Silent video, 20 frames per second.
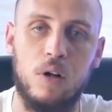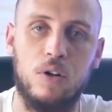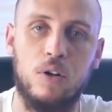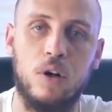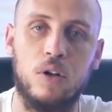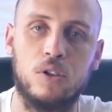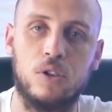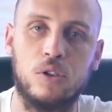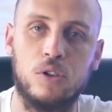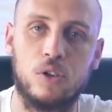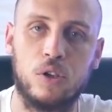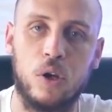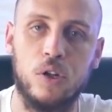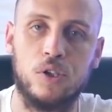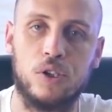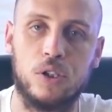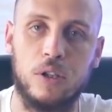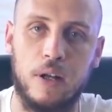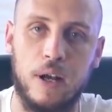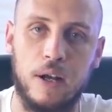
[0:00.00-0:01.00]
not to
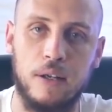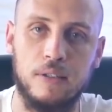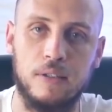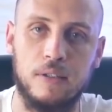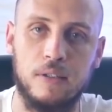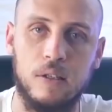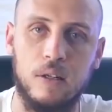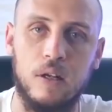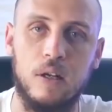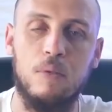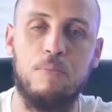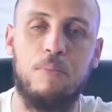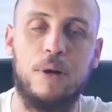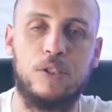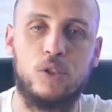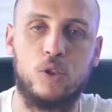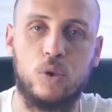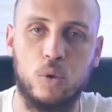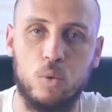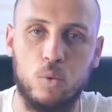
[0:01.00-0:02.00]
socialize,
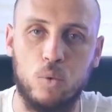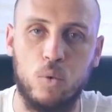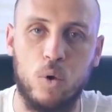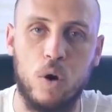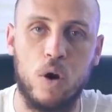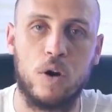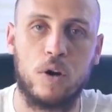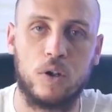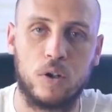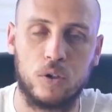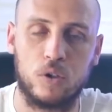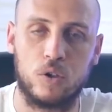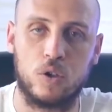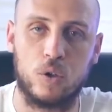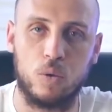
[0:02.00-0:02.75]
but to work